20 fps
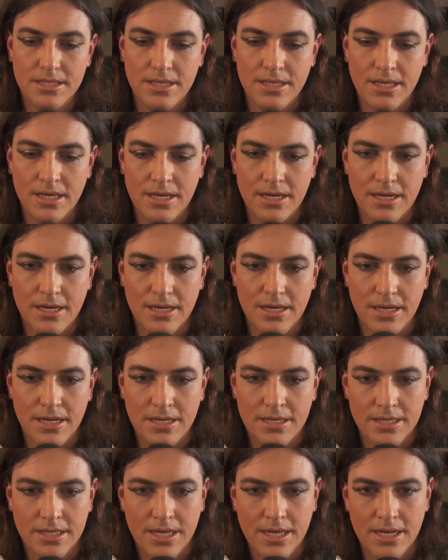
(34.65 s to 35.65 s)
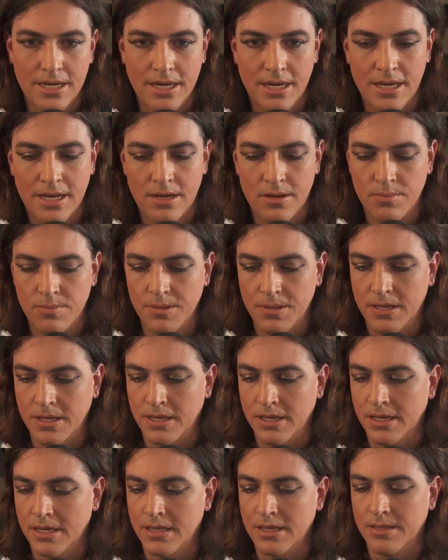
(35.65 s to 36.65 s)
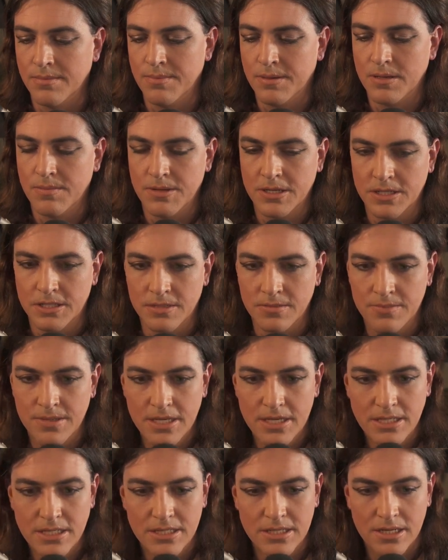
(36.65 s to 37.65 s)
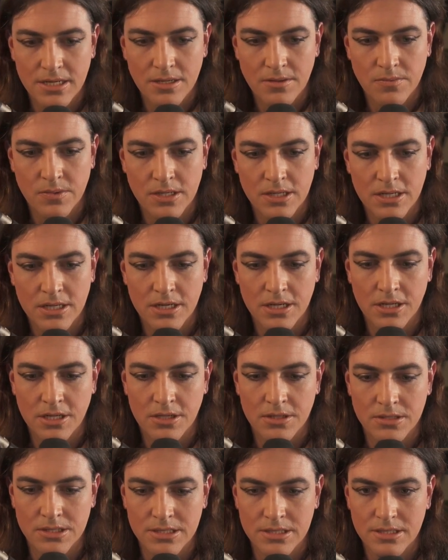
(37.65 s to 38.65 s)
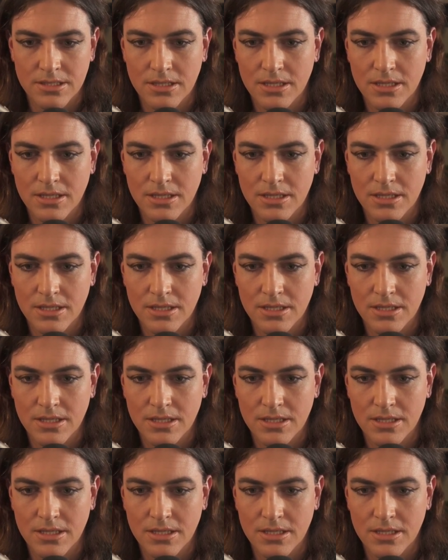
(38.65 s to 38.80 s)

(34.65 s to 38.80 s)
then it can now be in the public domain, so anyone can use